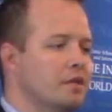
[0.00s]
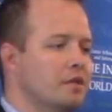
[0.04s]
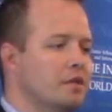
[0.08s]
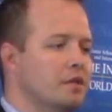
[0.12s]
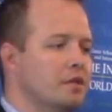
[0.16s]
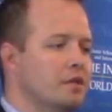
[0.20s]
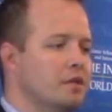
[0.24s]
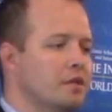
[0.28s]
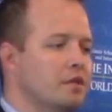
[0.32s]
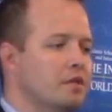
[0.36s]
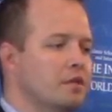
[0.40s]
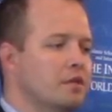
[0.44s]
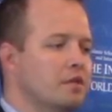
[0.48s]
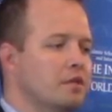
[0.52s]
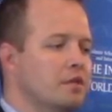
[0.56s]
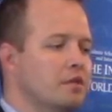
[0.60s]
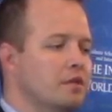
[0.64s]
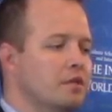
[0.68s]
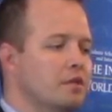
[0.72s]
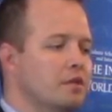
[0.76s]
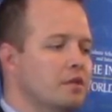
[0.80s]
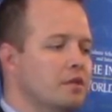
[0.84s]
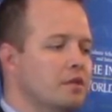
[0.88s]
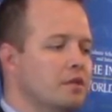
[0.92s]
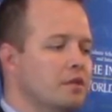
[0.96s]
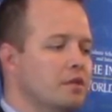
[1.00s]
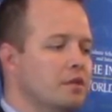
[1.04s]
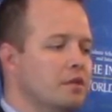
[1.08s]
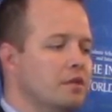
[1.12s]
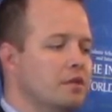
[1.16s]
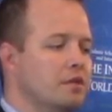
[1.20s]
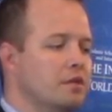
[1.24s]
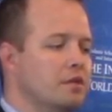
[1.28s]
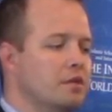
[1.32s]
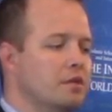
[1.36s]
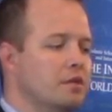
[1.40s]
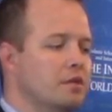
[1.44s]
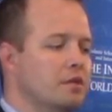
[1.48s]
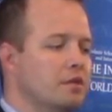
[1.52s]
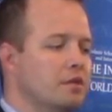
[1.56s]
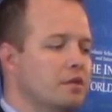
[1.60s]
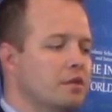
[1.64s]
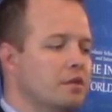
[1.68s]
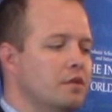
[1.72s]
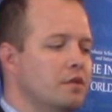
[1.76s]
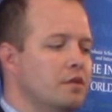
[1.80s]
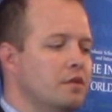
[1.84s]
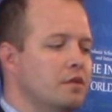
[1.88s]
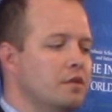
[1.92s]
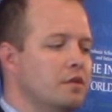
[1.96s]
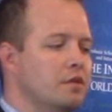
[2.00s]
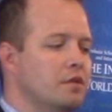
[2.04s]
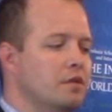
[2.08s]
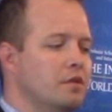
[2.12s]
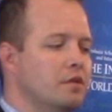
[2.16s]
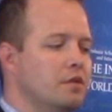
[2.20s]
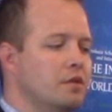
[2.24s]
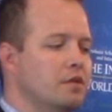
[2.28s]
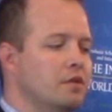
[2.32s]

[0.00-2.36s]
(silence)